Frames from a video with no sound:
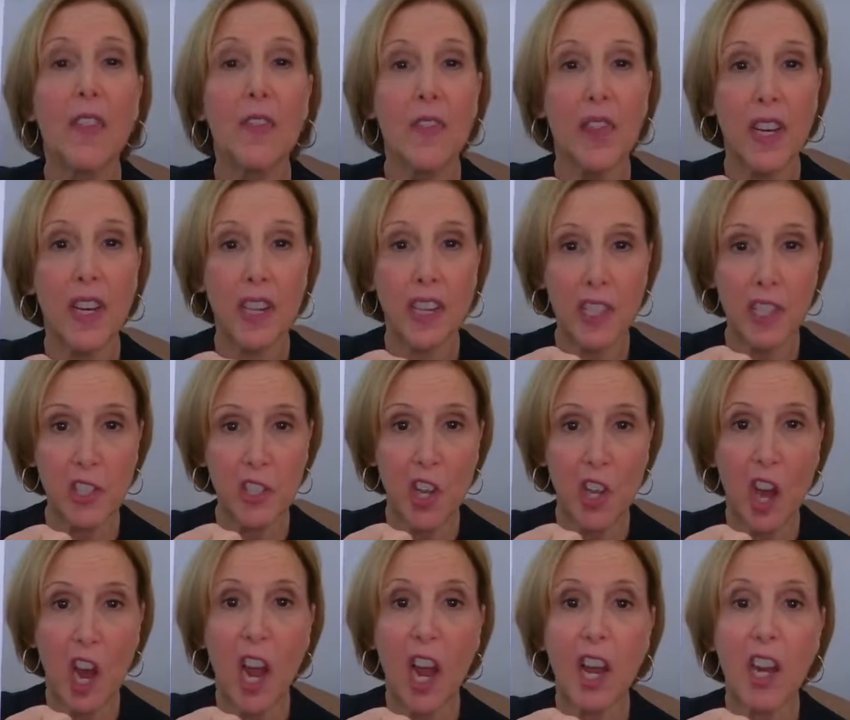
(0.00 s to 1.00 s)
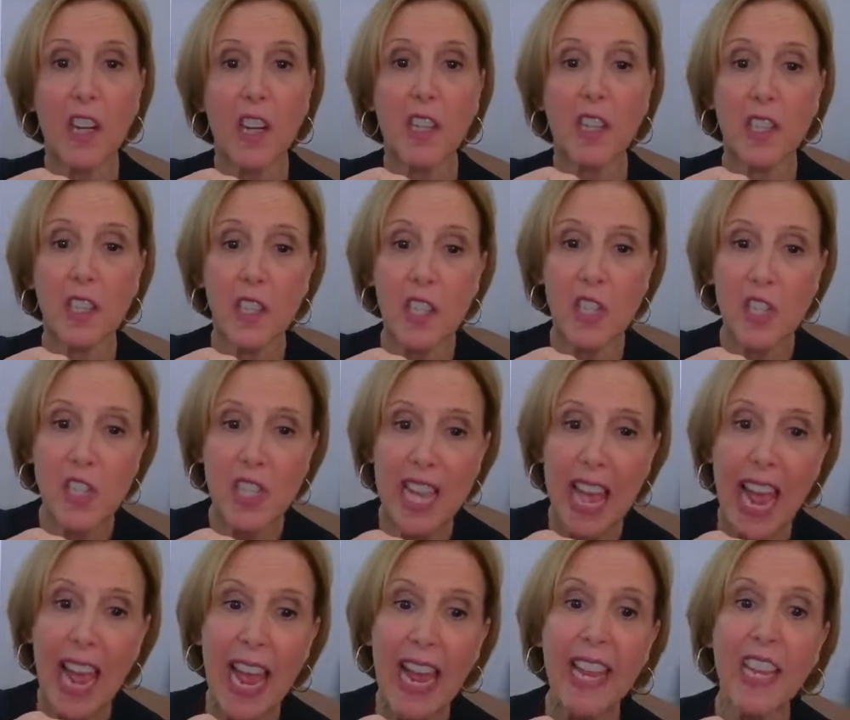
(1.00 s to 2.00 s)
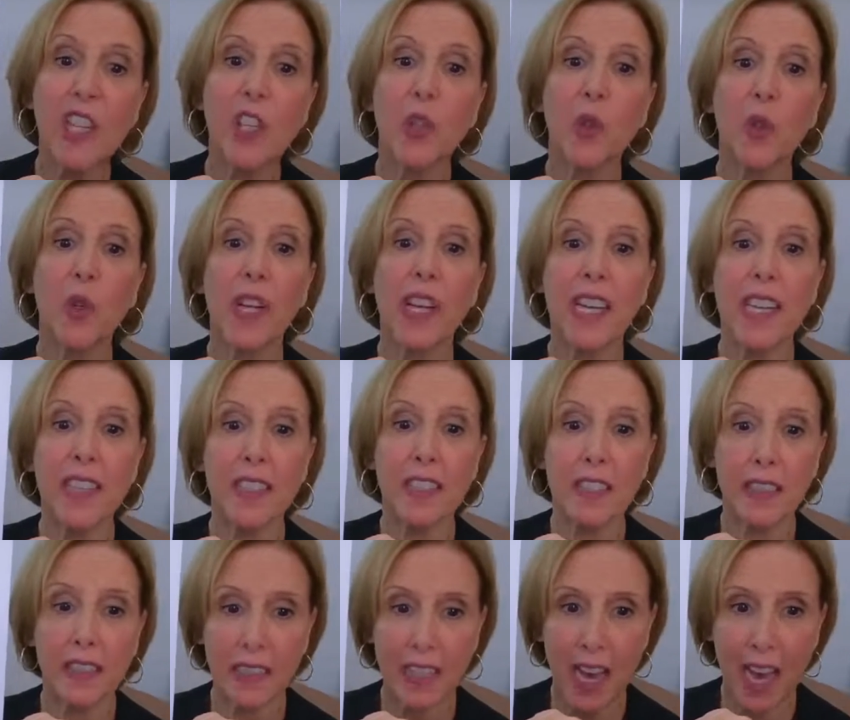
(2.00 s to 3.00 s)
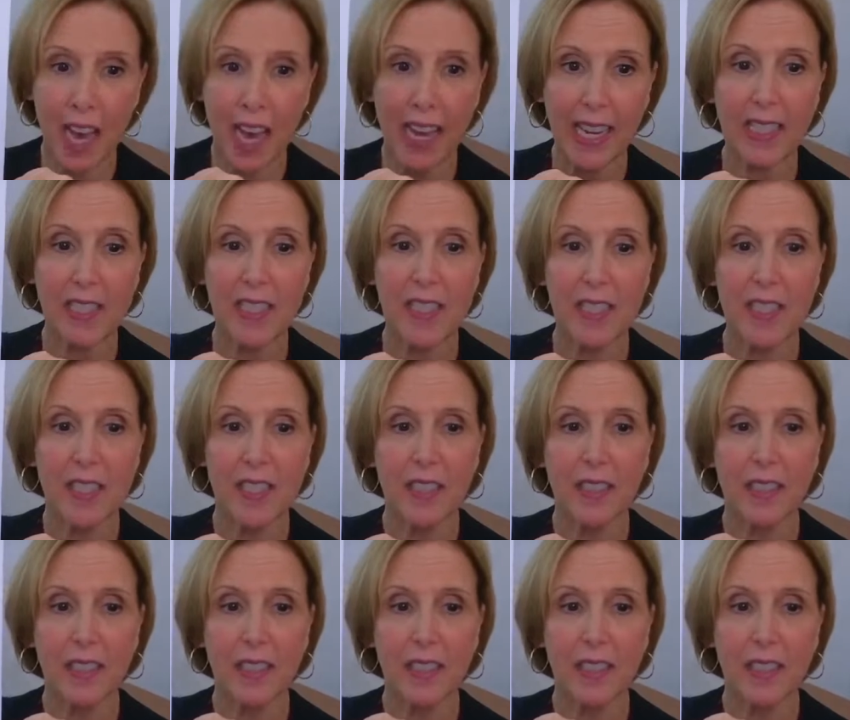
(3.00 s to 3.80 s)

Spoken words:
the dark, sacred night.